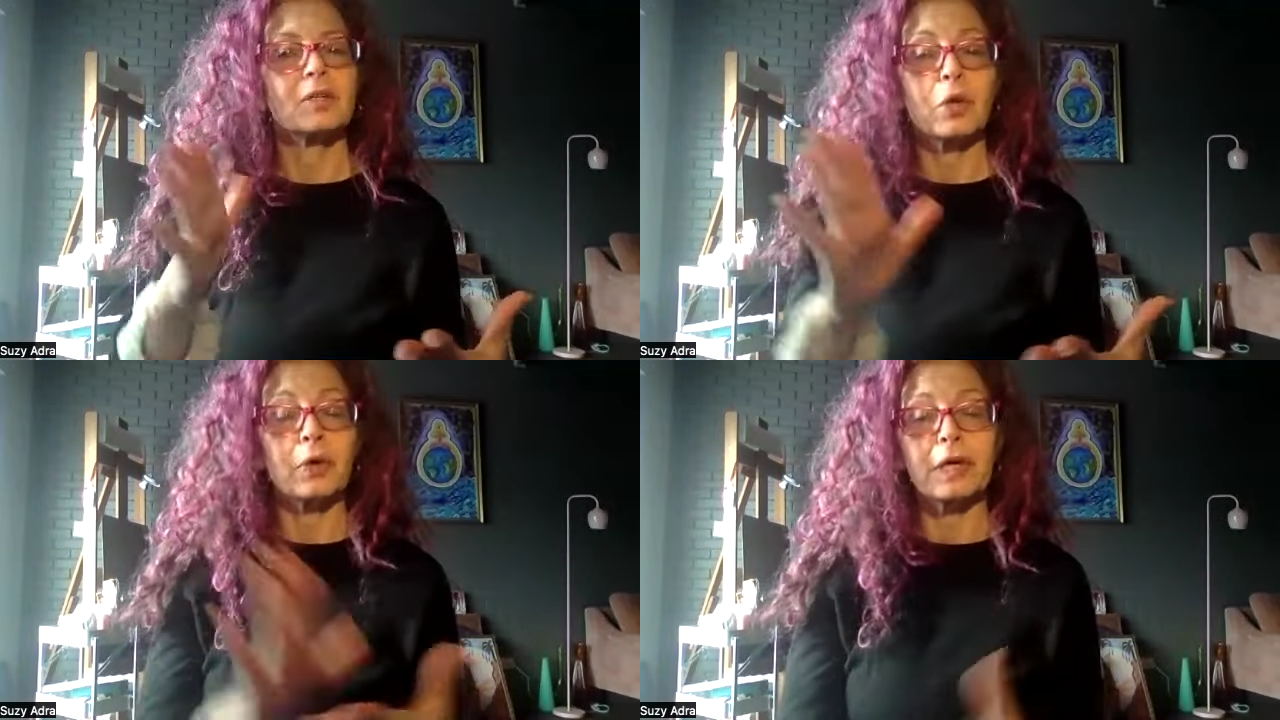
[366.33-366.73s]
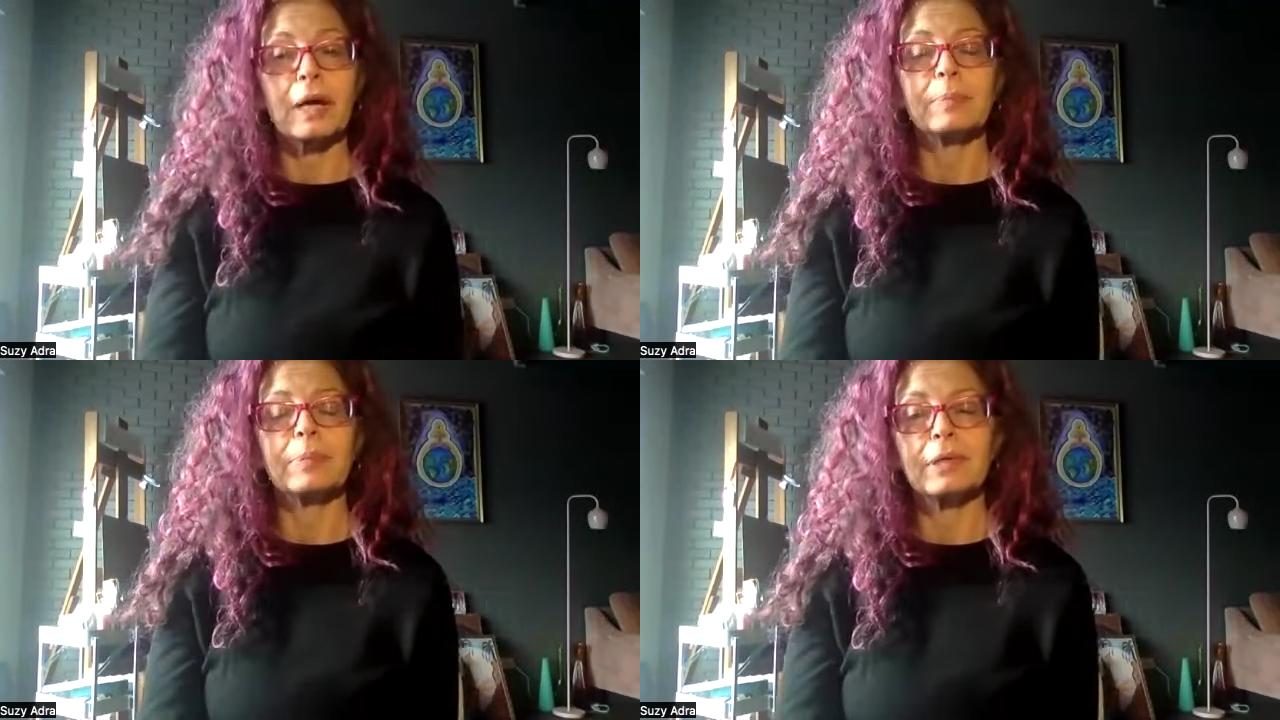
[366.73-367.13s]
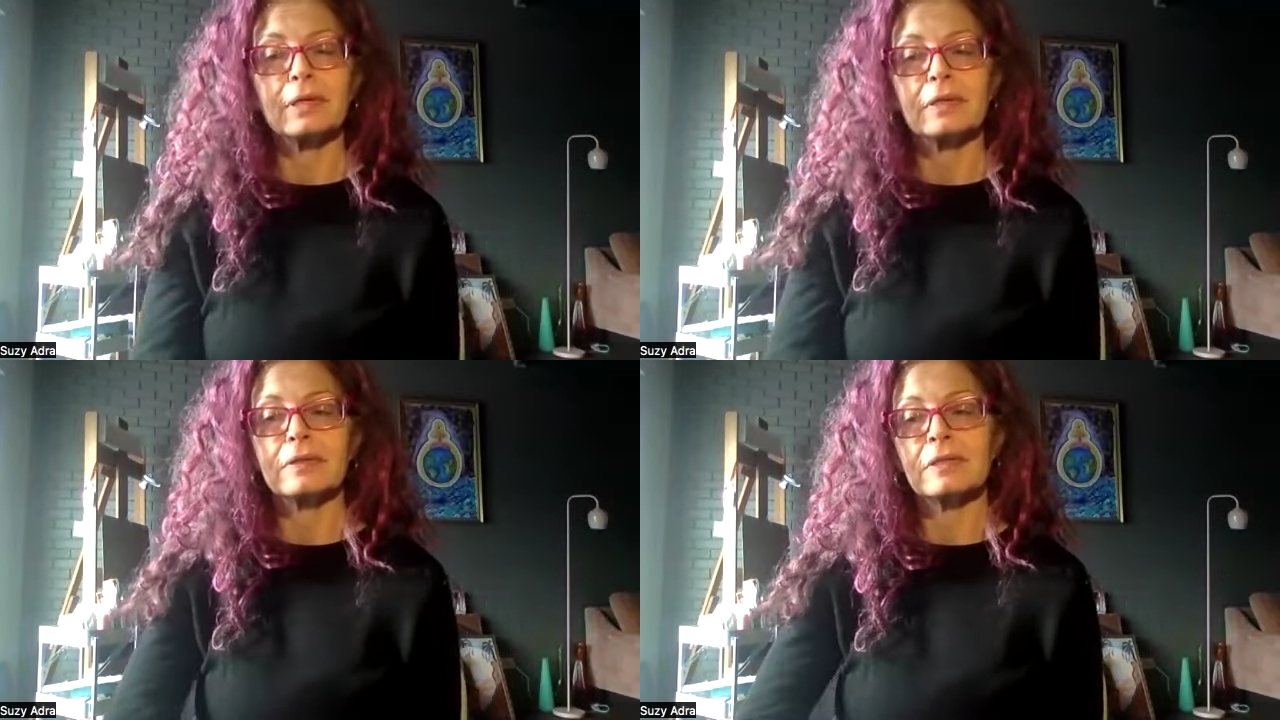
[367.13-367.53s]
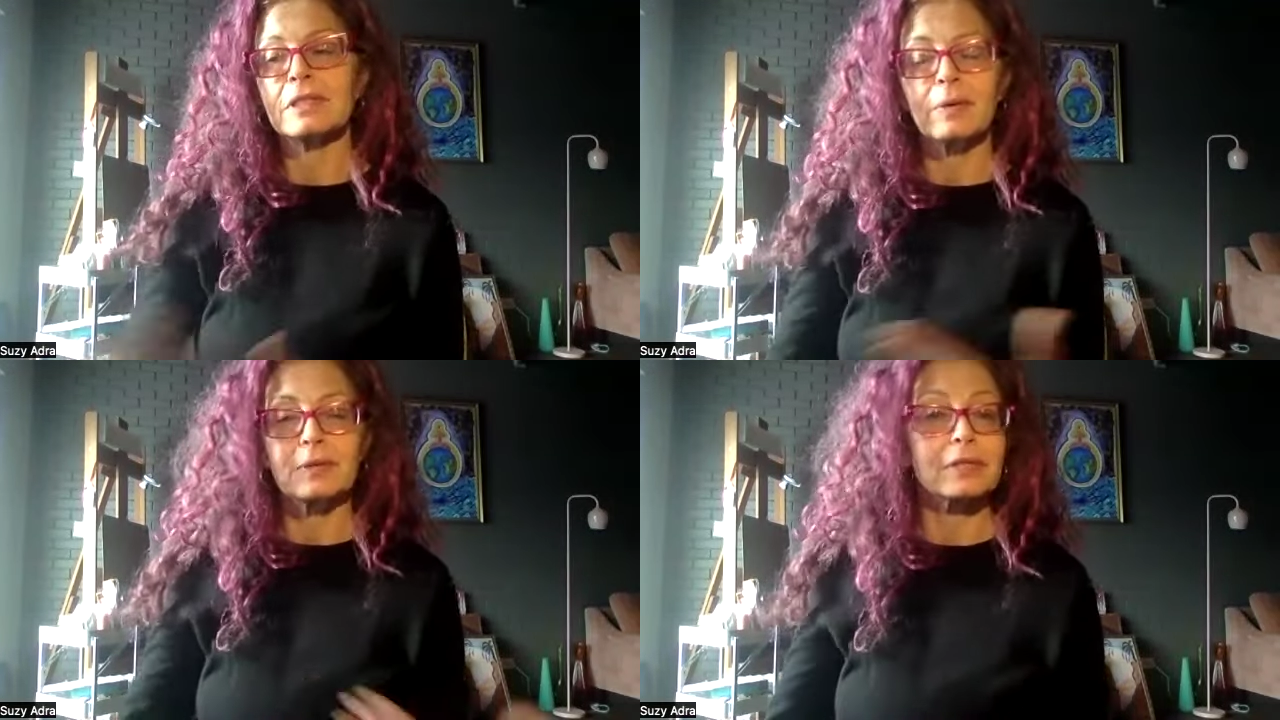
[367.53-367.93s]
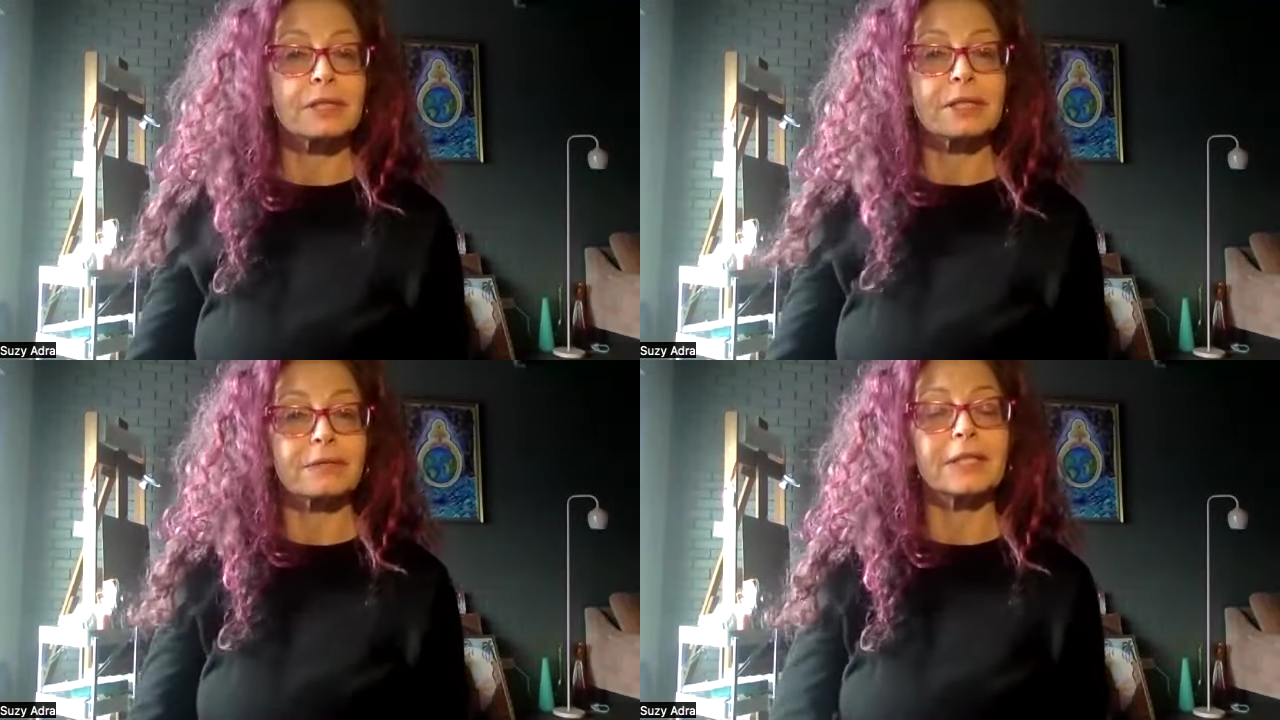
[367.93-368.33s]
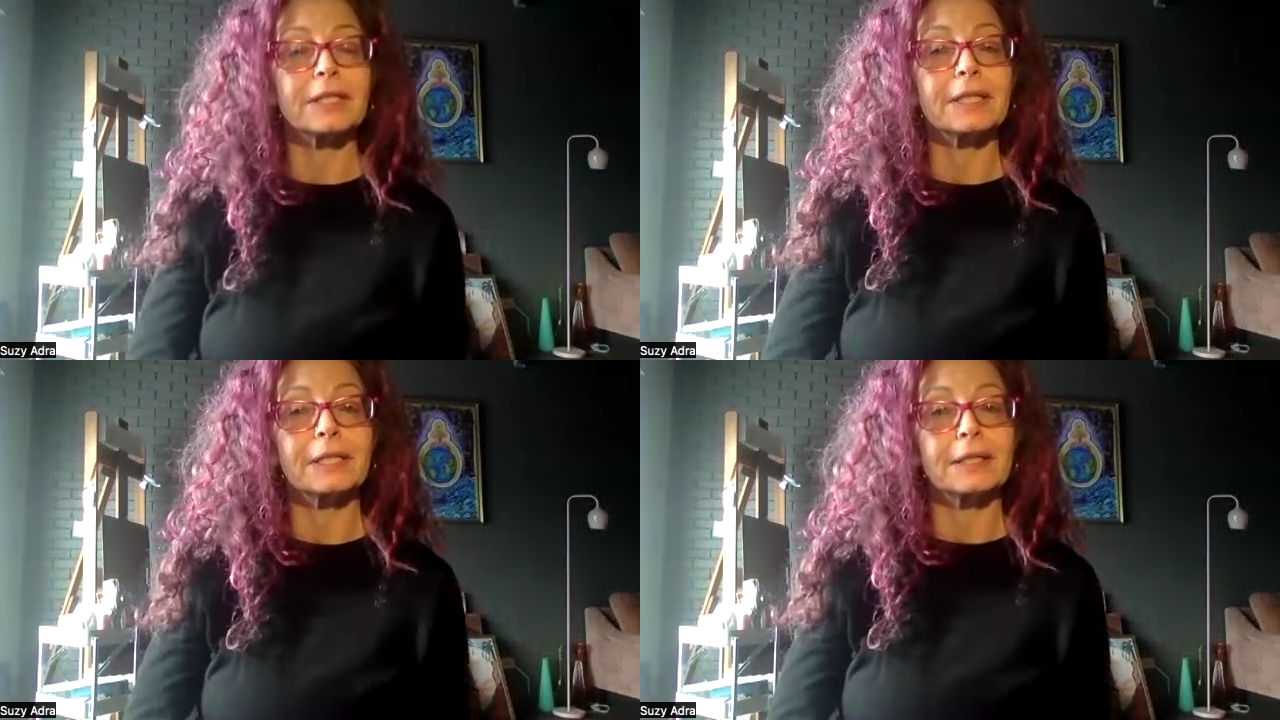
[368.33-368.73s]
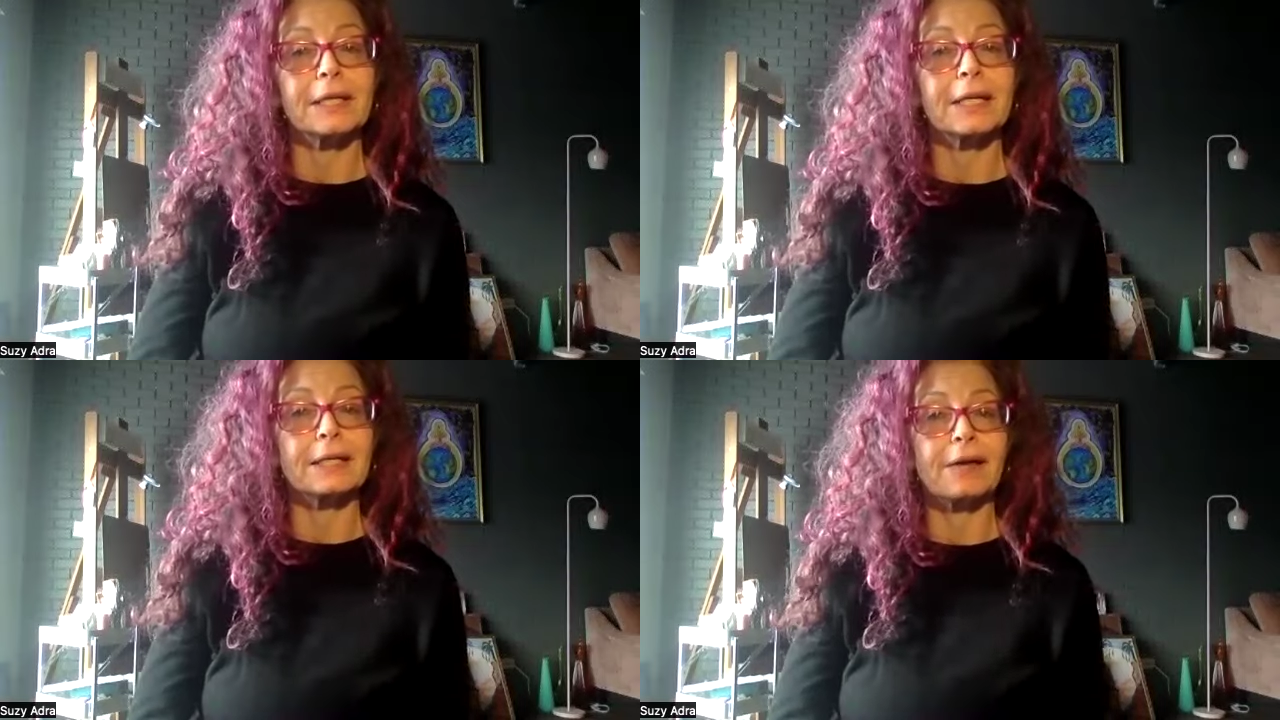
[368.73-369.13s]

growing up, since I was a really little kid,